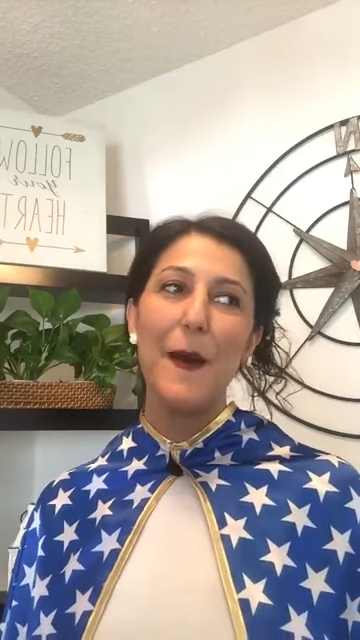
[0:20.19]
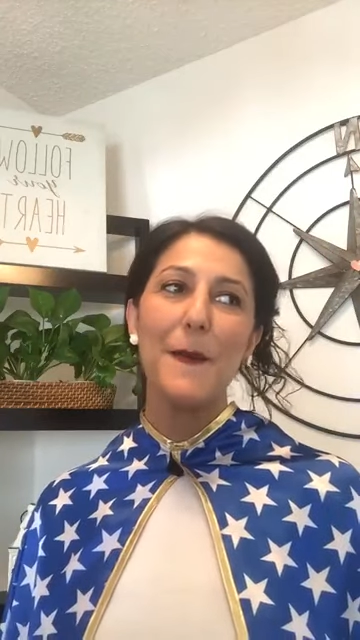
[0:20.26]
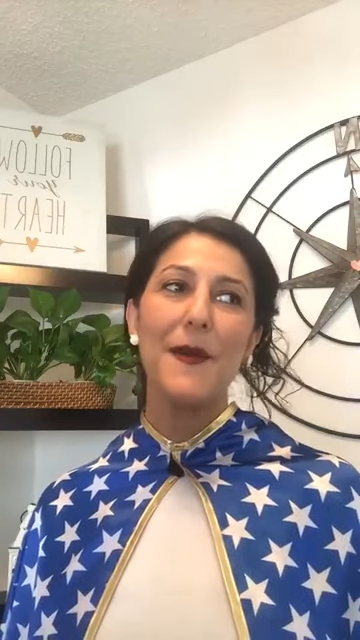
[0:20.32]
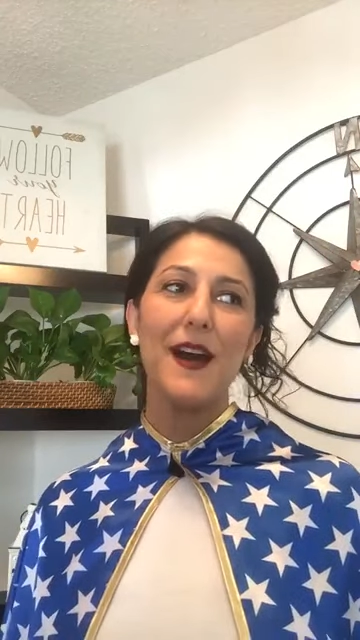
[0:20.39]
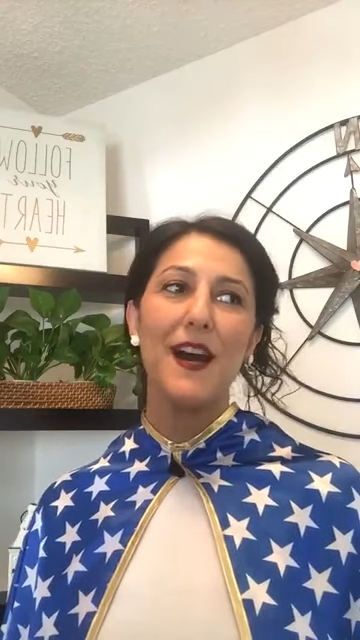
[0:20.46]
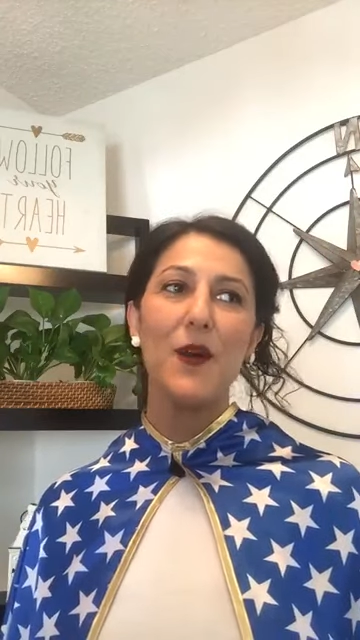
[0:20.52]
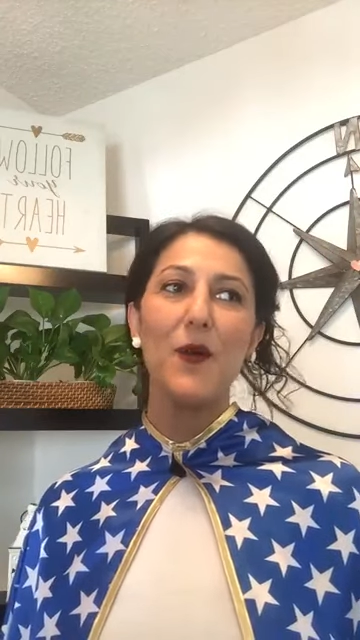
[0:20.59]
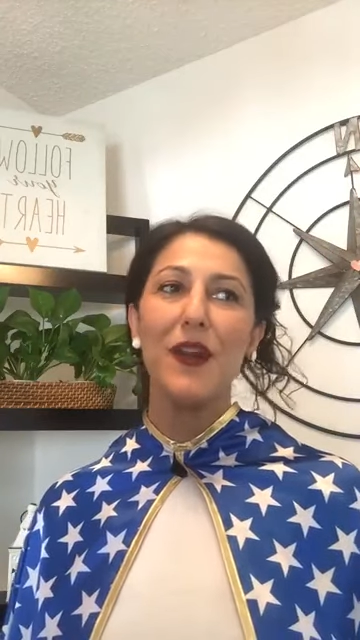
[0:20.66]

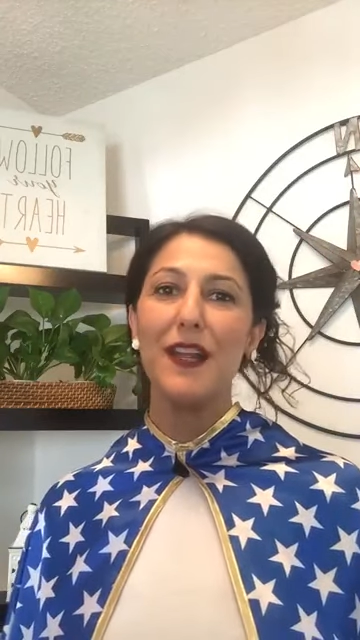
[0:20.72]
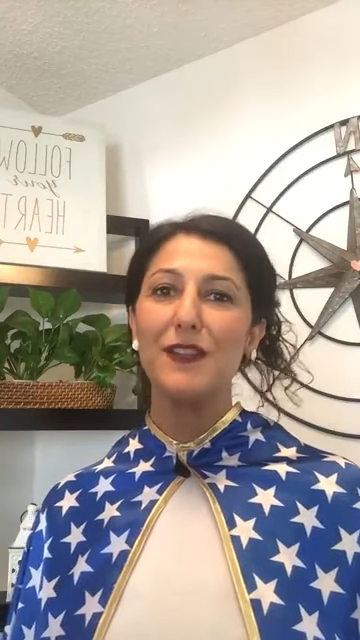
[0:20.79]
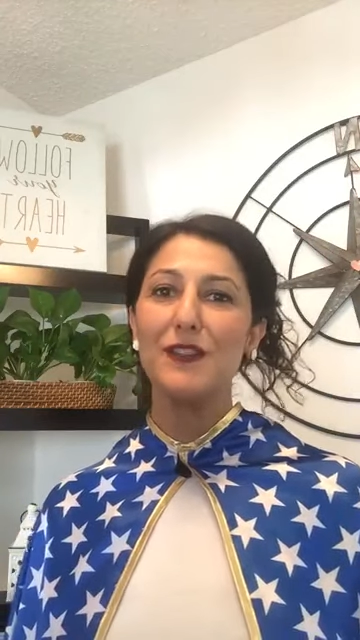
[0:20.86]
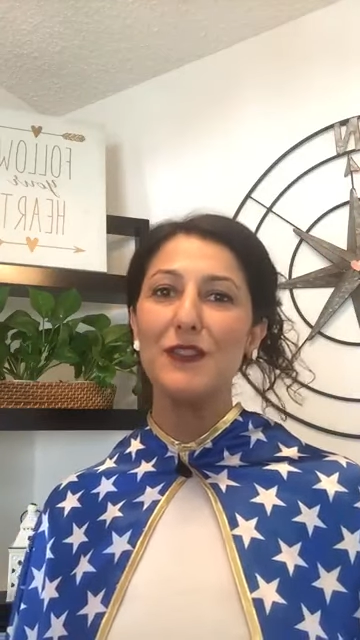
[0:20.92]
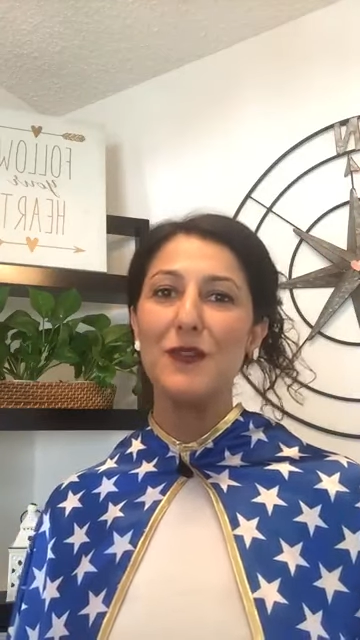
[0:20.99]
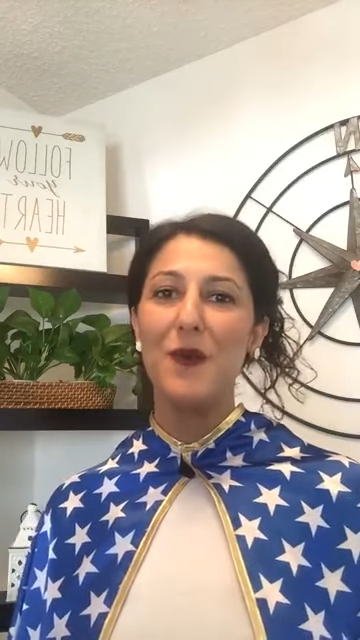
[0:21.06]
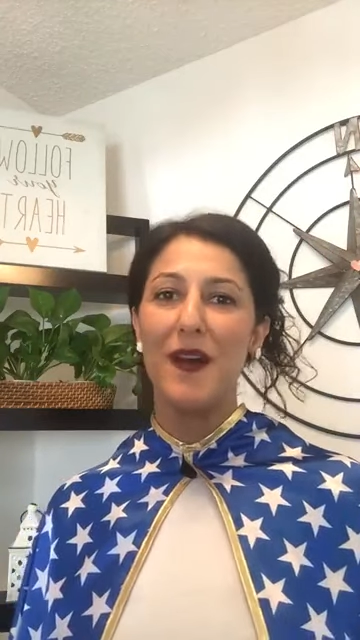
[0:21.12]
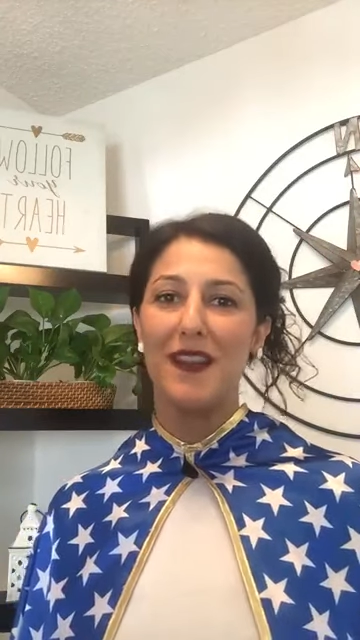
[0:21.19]
but what I
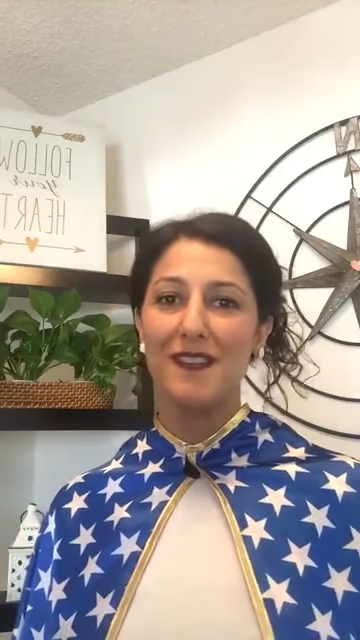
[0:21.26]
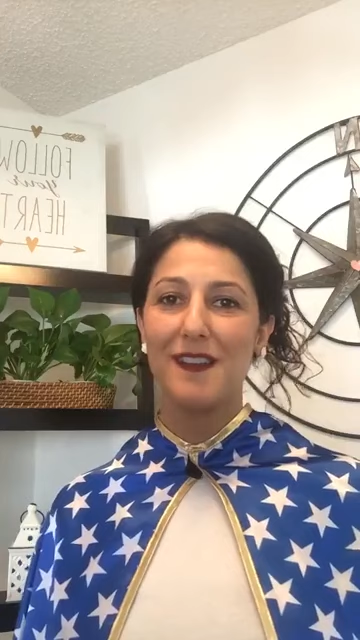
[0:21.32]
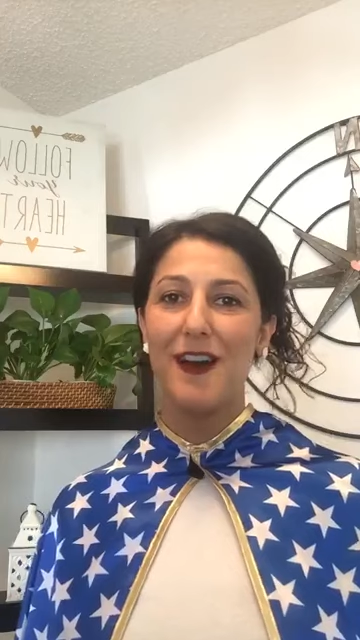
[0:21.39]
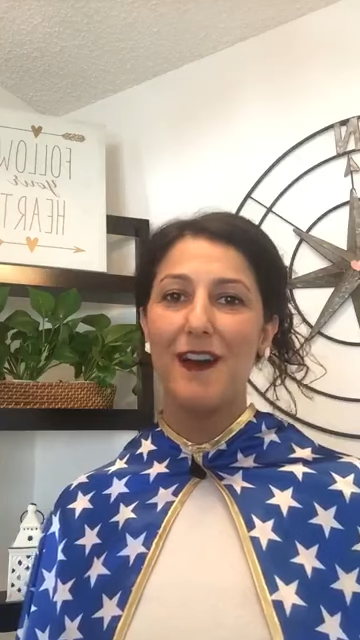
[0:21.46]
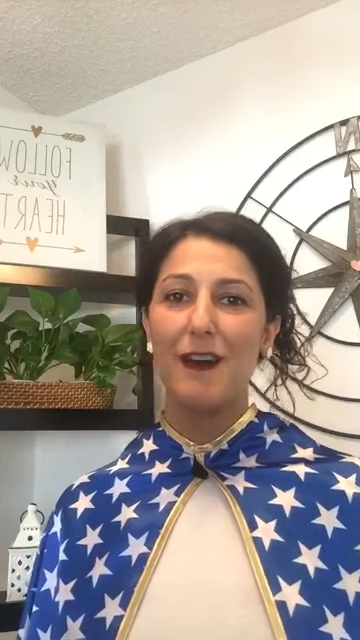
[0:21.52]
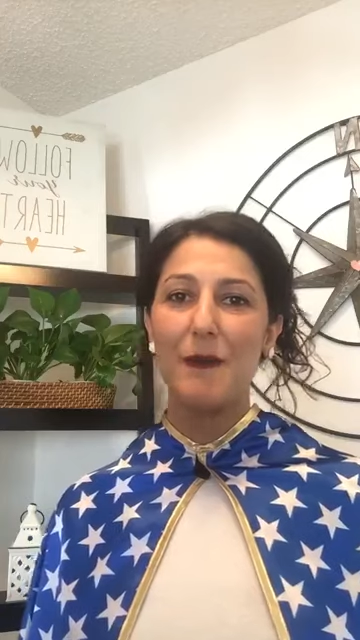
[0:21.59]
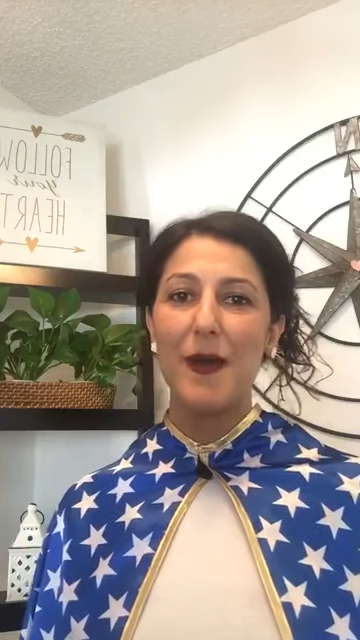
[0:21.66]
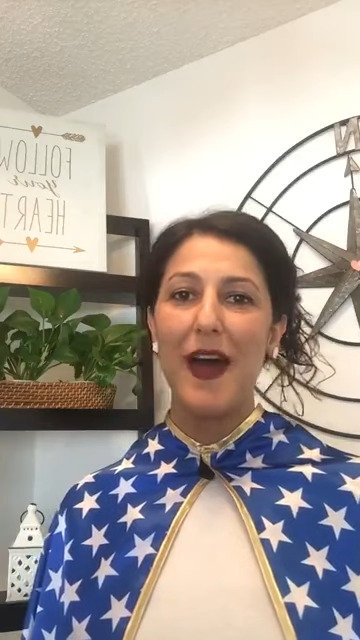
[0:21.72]
do want to
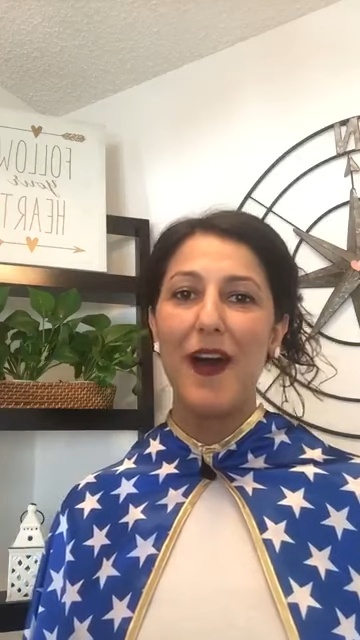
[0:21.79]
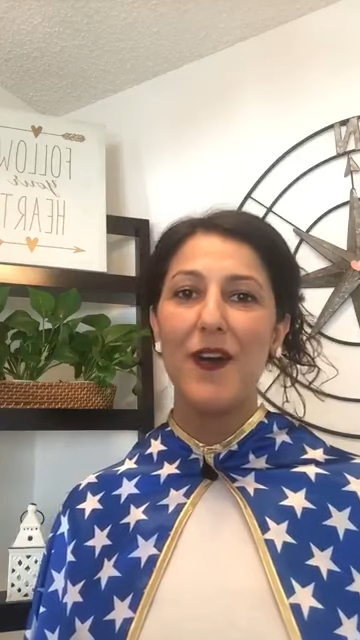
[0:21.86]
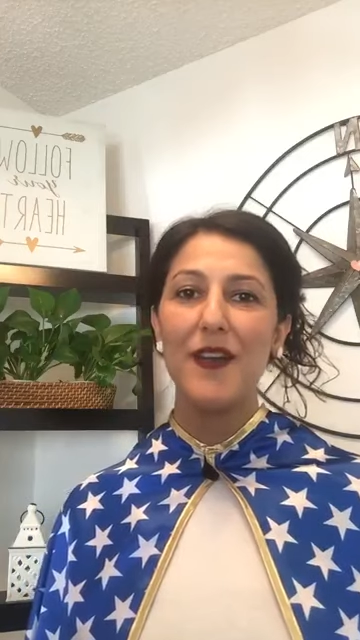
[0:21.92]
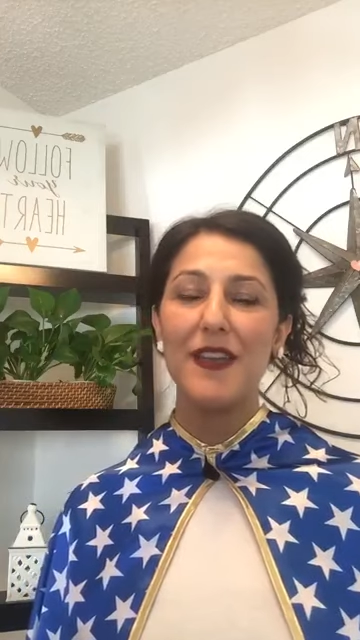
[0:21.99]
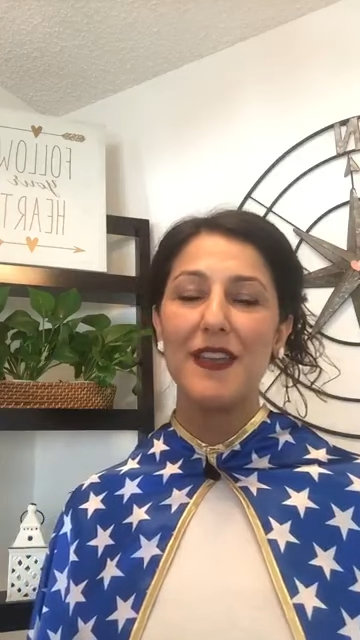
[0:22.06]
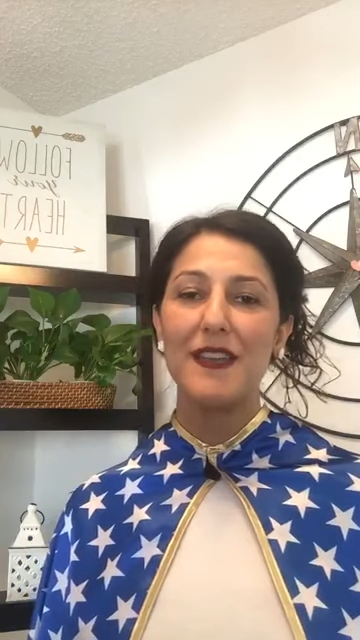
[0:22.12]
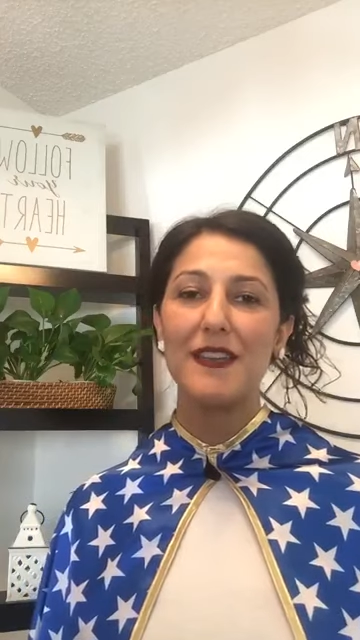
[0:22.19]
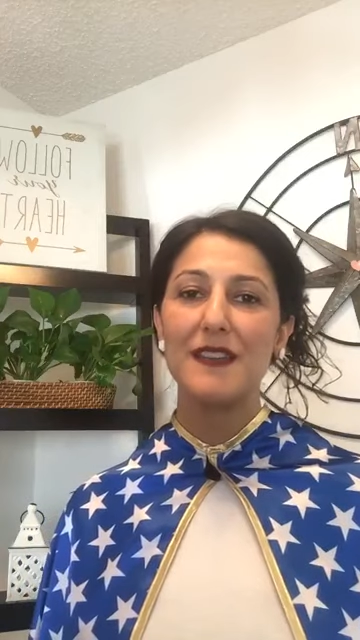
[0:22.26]
talk
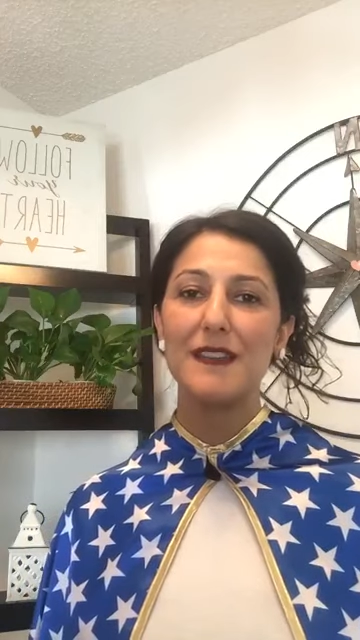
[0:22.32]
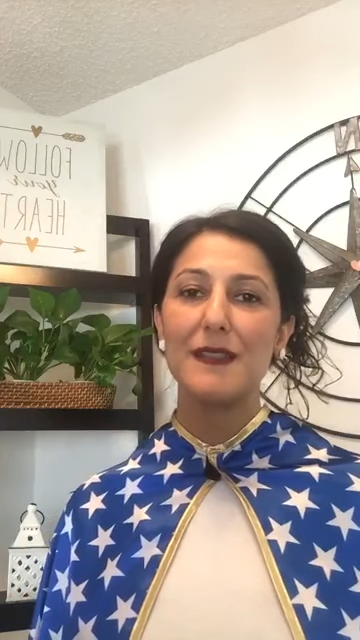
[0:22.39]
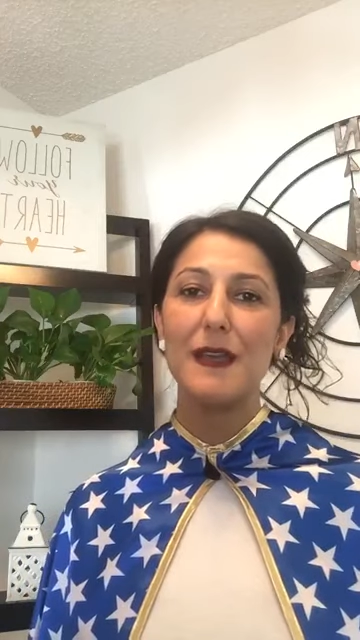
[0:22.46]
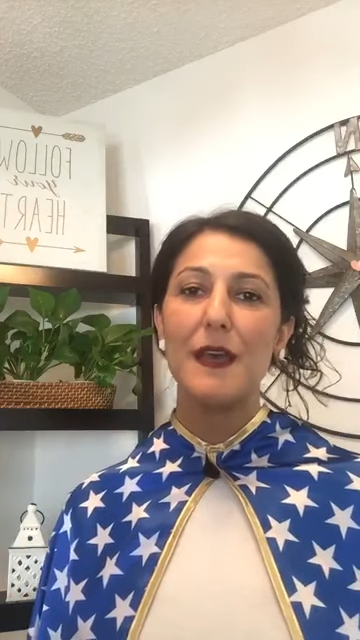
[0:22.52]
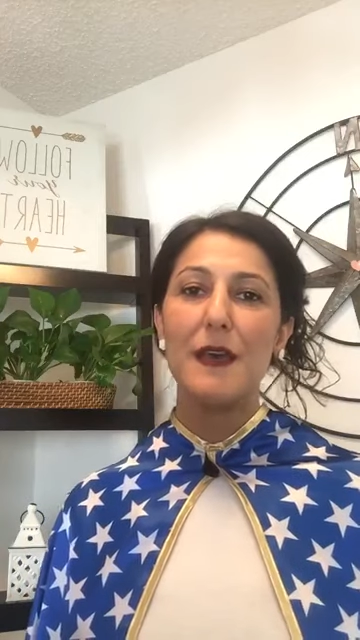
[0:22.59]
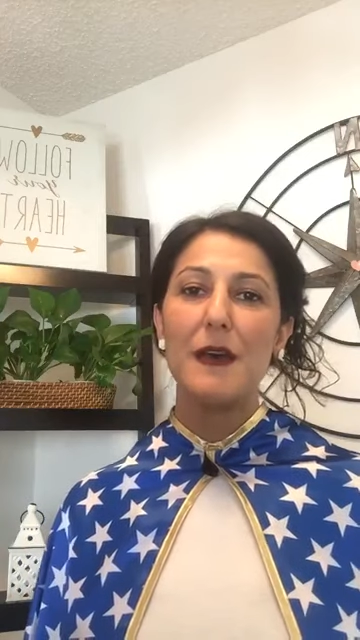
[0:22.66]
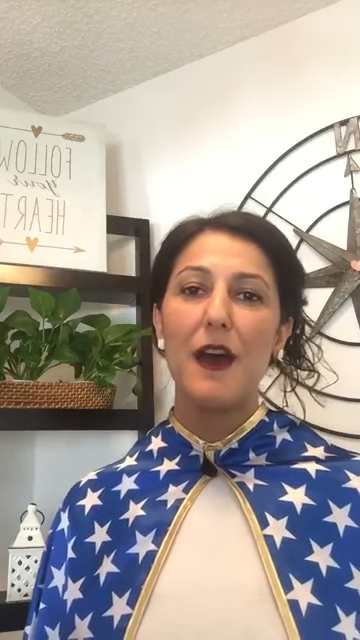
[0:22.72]
about is